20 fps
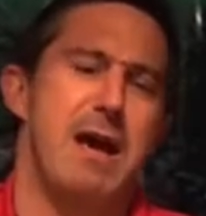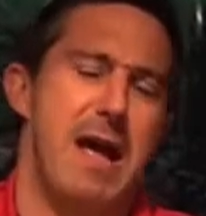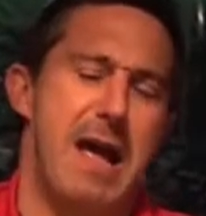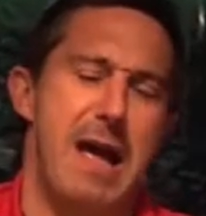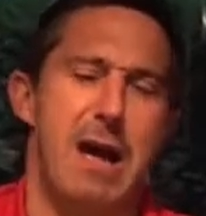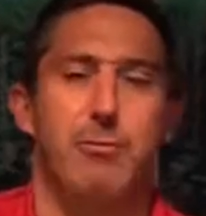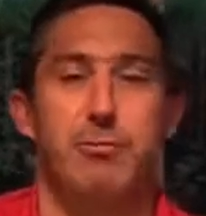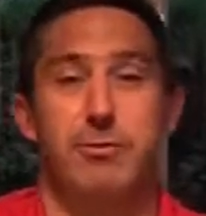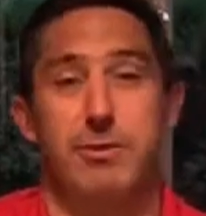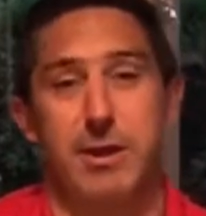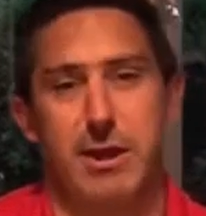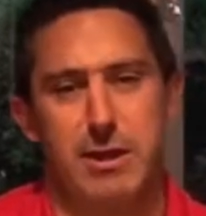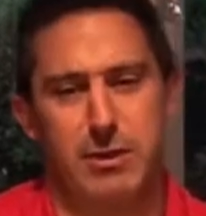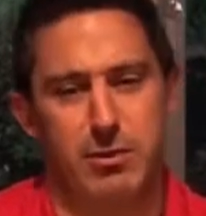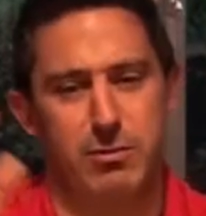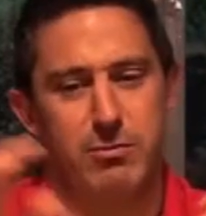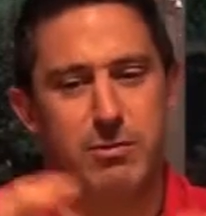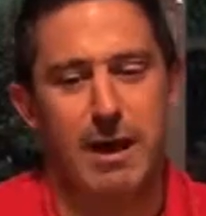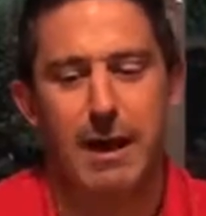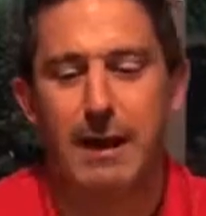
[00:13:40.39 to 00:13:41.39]
How do they
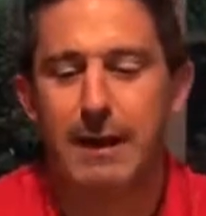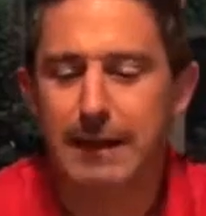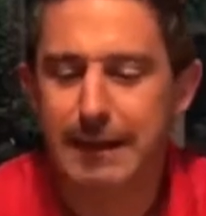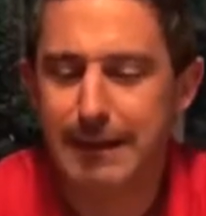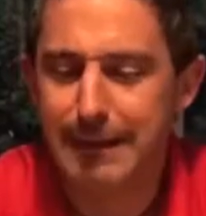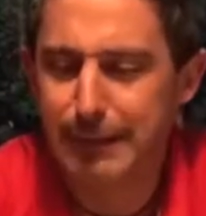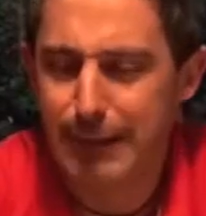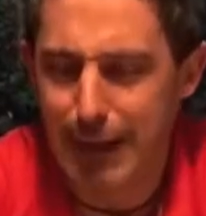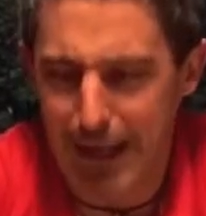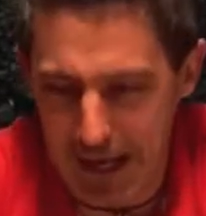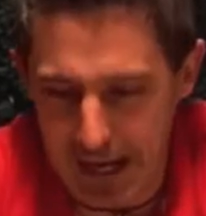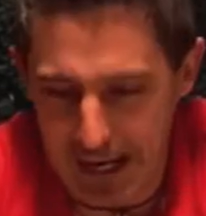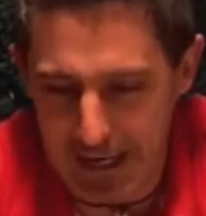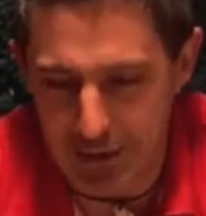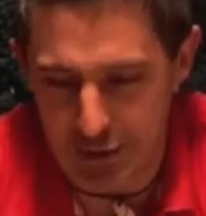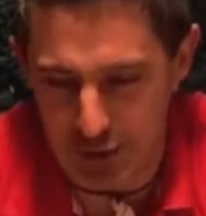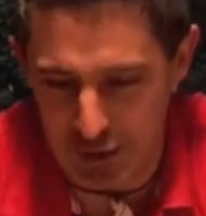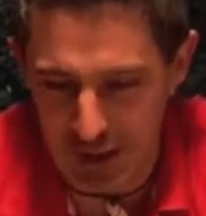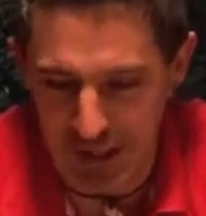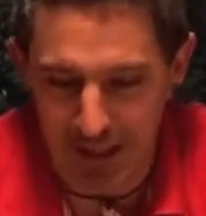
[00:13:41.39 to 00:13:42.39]
do that?
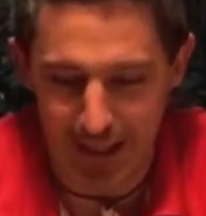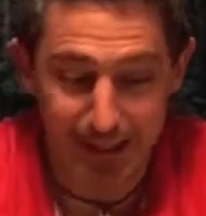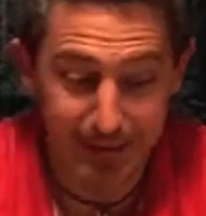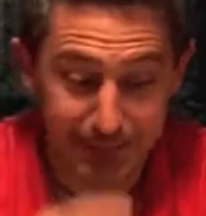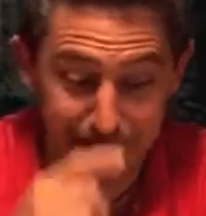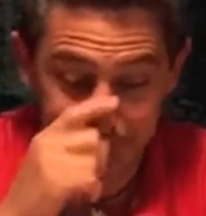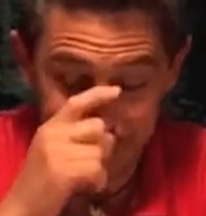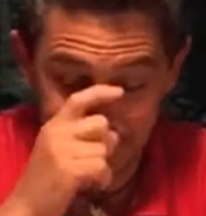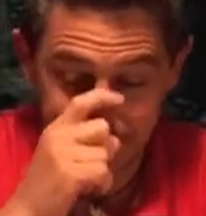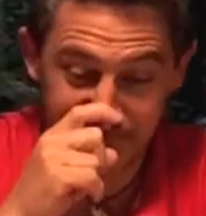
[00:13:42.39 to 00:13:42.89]
Actually,